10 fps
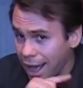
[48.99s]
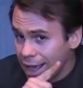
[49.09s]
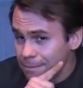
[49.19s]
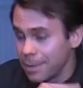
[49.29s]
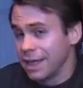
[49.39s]

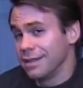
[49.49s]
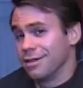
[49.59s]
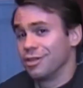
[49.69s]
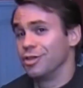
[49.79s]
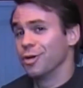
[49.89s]
I bet
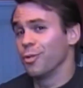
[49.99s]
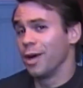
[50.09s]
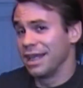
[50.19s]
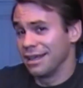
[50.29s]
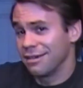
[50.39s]
you're
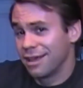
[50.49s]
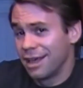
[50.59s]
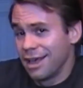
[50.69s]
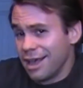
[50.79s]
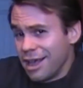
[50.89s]
waiting
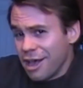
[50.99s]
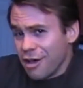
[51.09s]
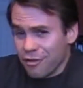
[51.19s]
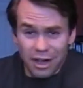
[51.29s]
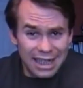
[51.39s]
for